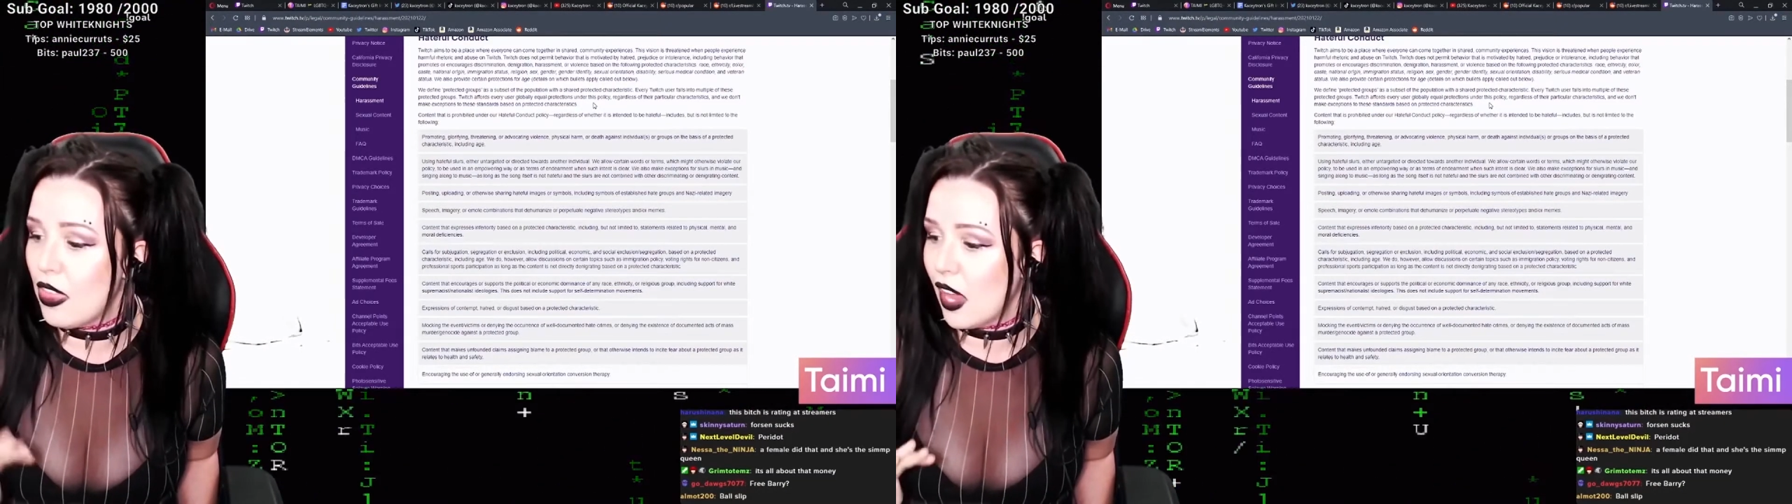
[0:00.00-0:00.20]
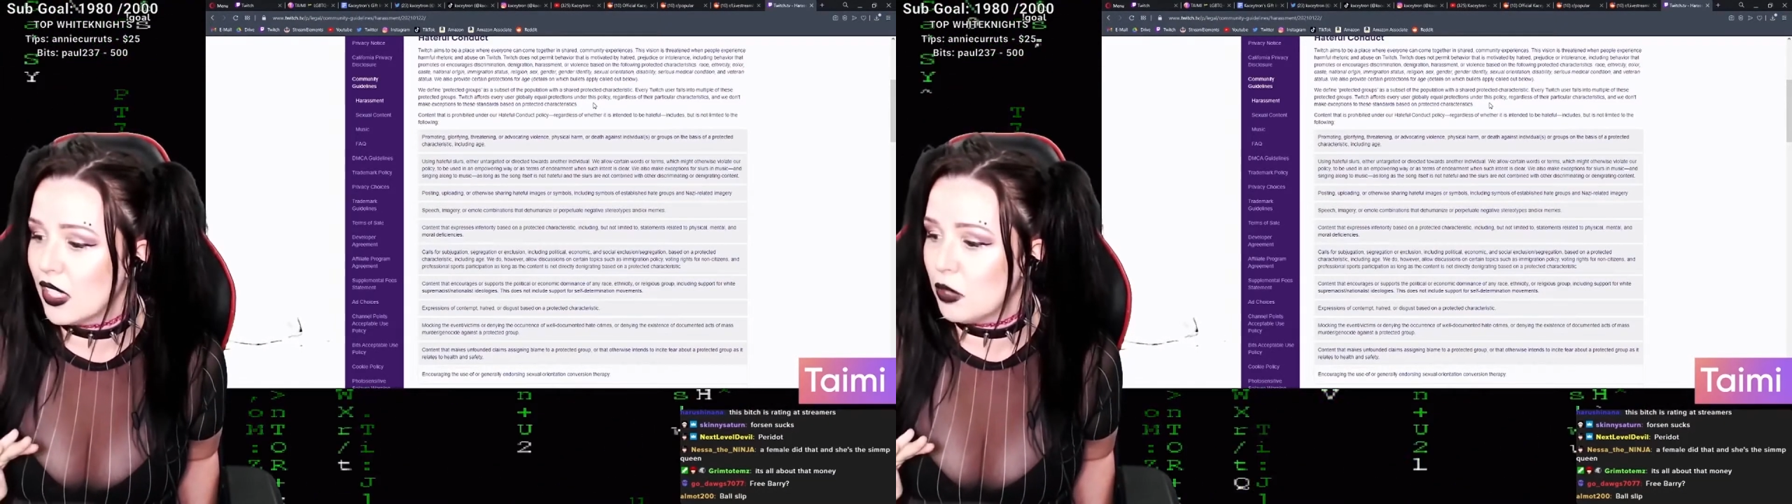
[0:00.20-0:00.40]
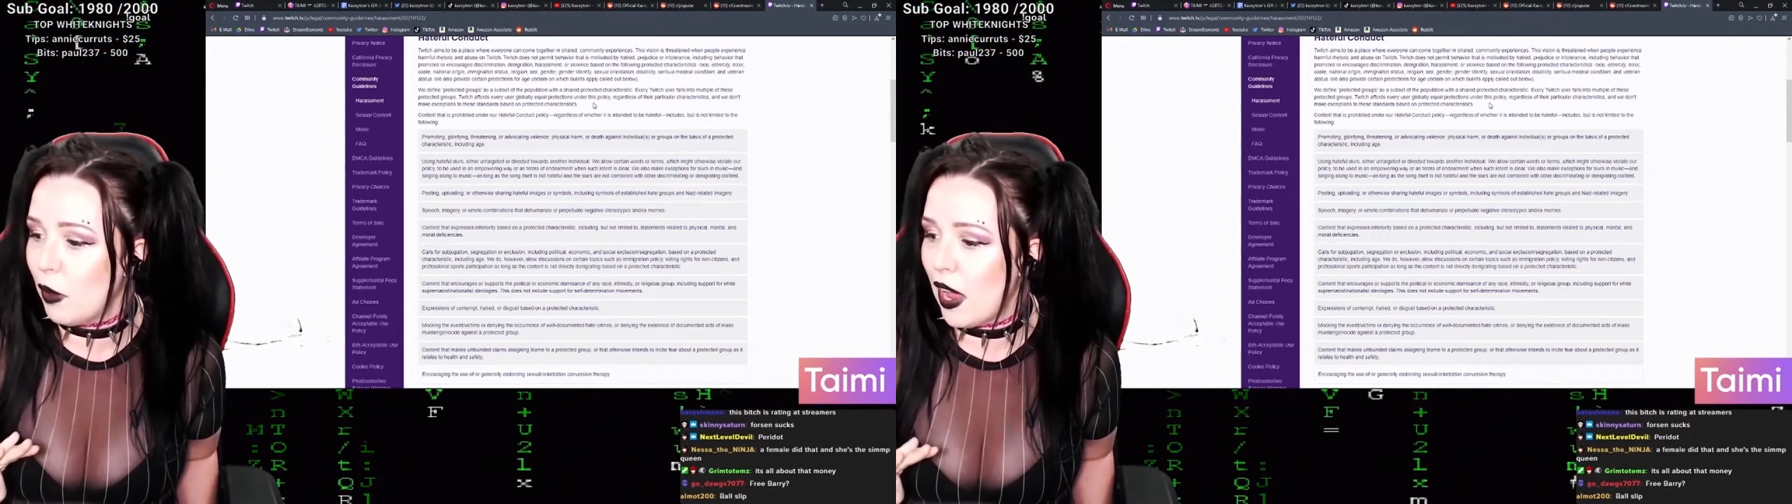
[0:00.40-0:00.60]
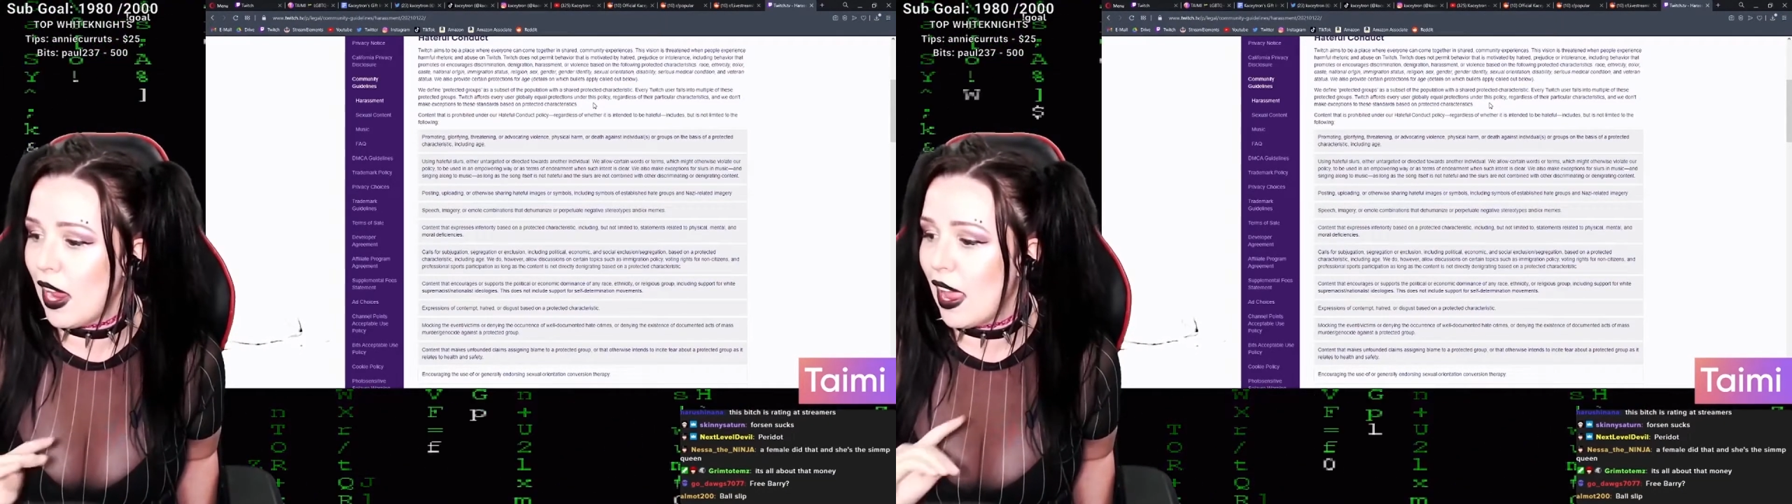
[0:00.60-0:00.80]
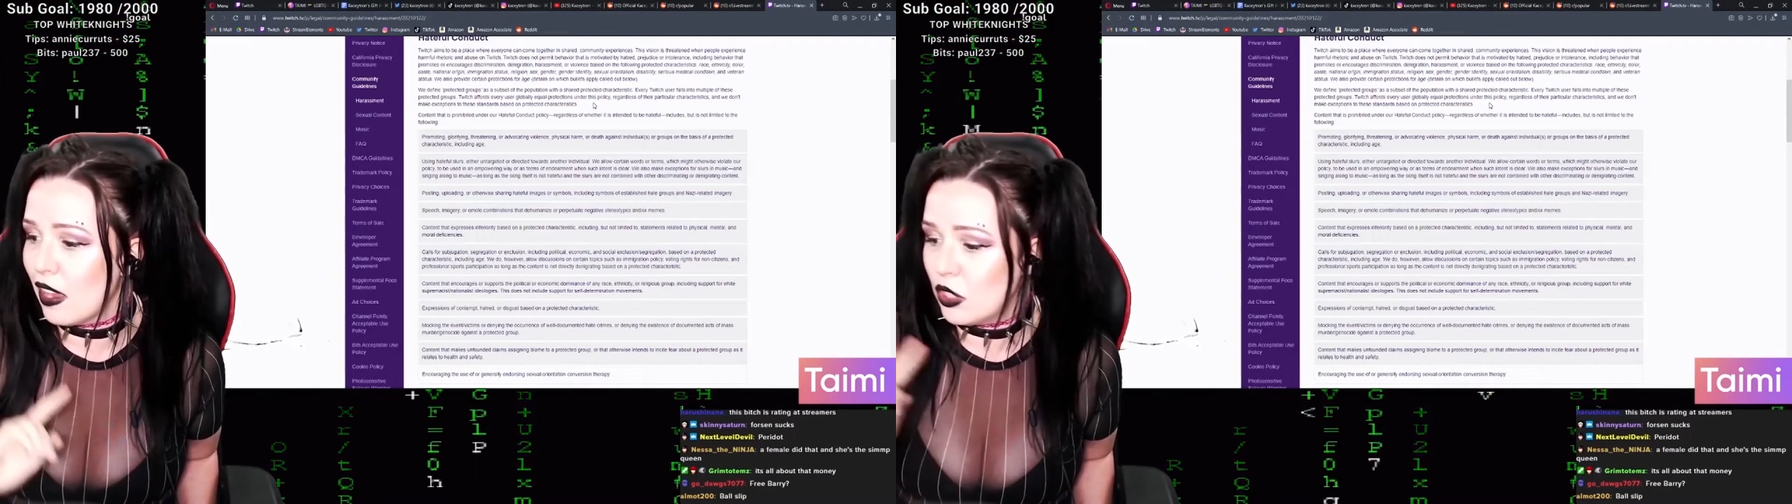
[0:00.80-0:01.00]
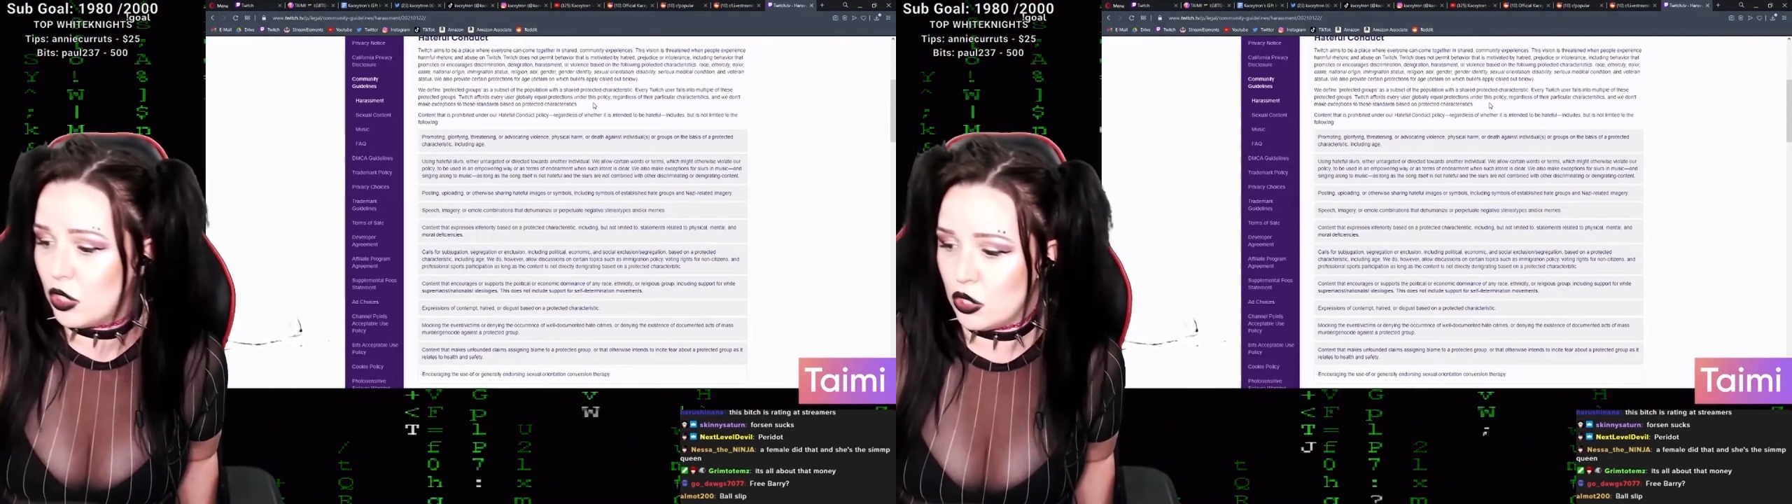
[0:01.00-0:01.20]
And that's why as